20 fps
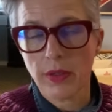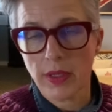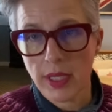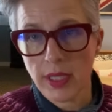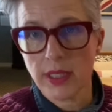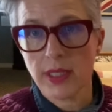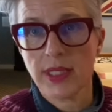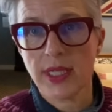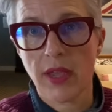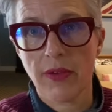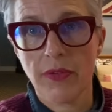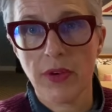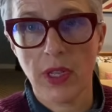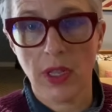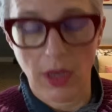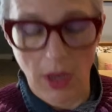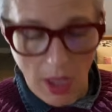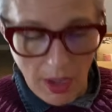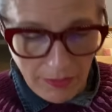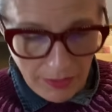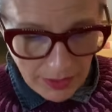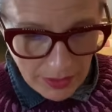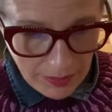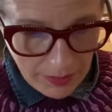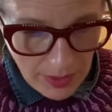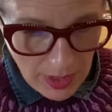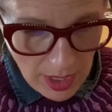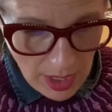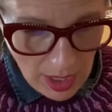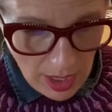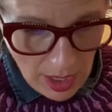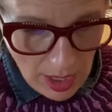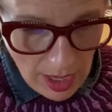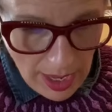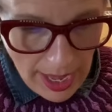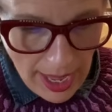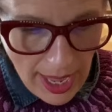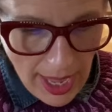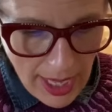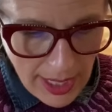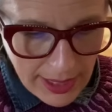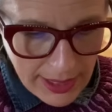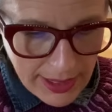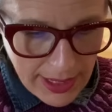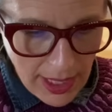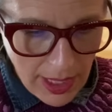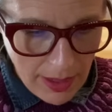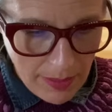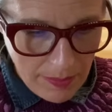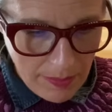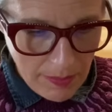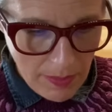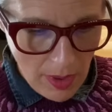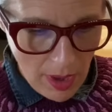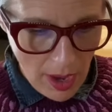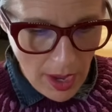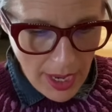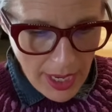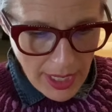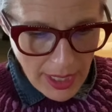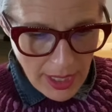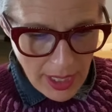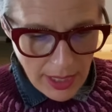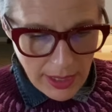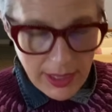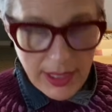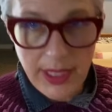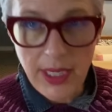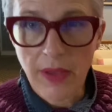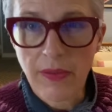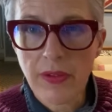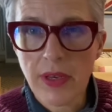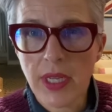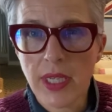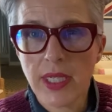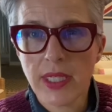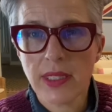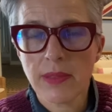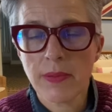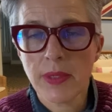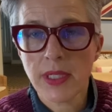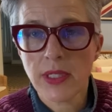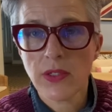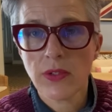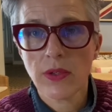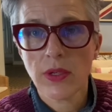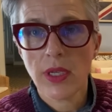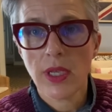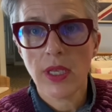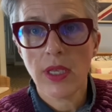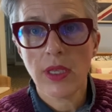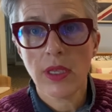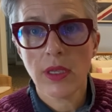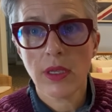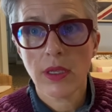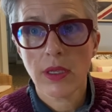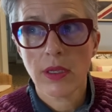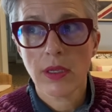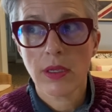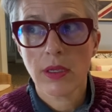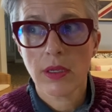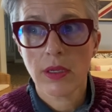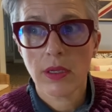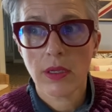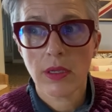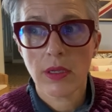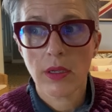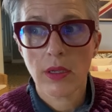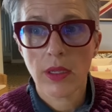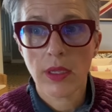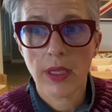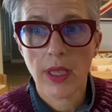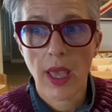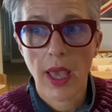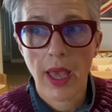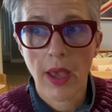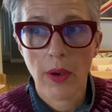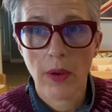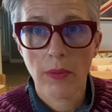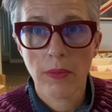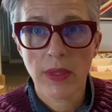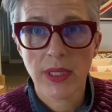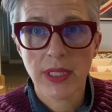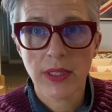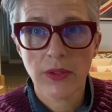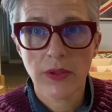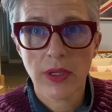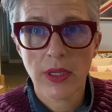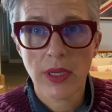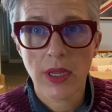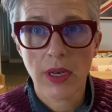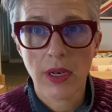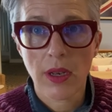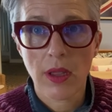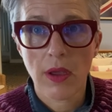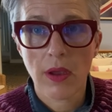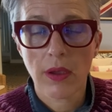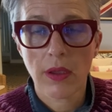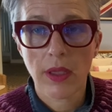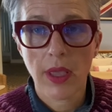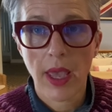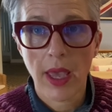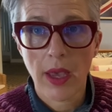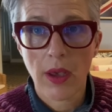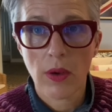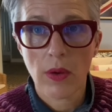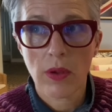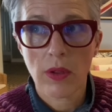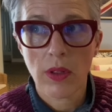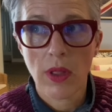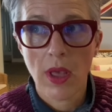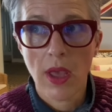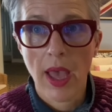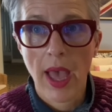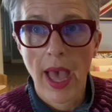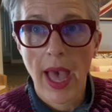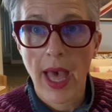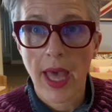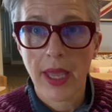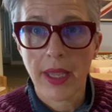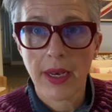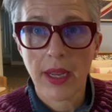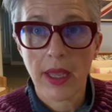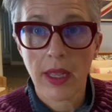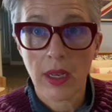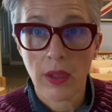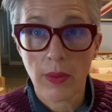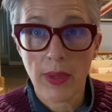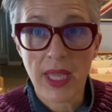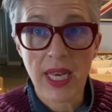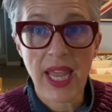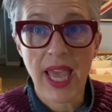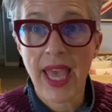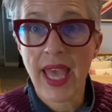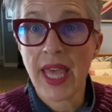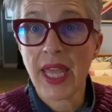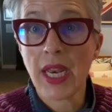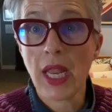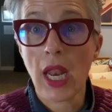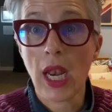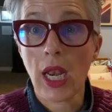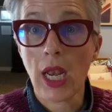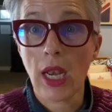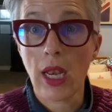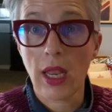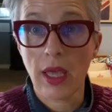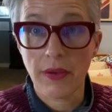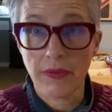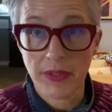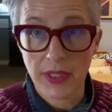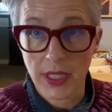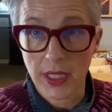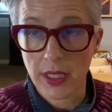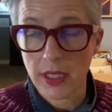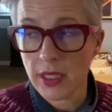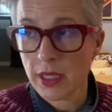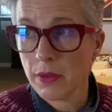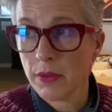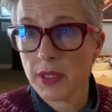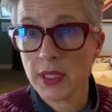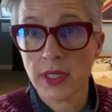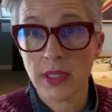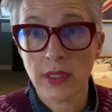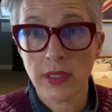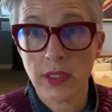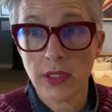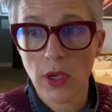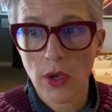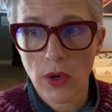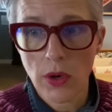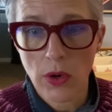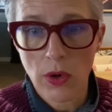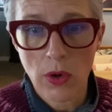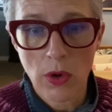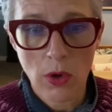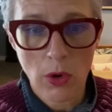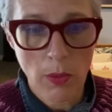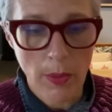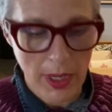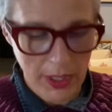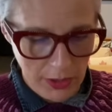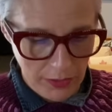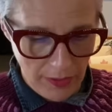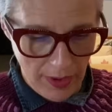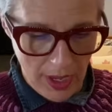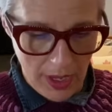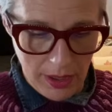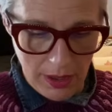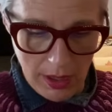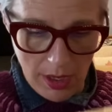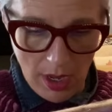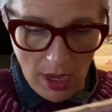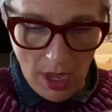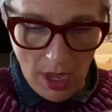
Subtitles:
Stephanie Lotven. And I knit Stephanie's mystery mystery knit along cowl at Halloween and loved it. It was so much fun.